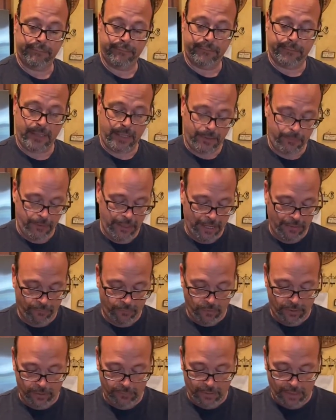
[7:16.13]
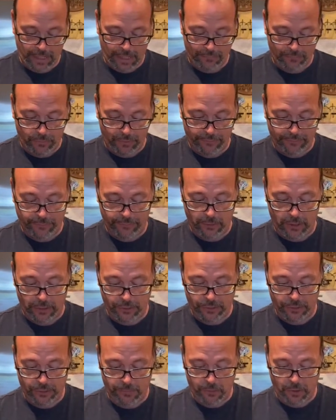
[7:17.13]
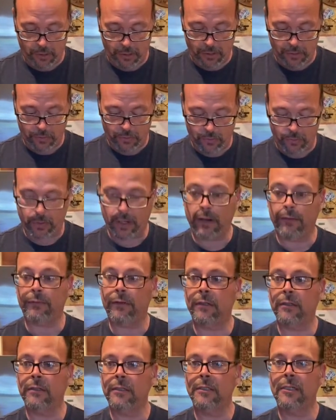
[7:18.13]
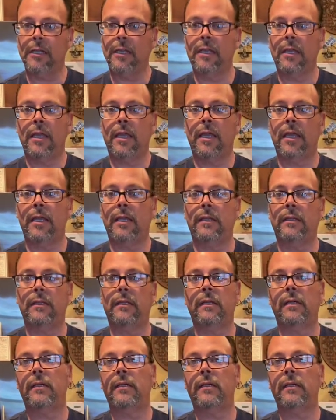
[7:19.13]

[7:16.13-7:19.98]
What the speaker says: Then we have 1. I have 1 for lunch tomorrow or whatever, and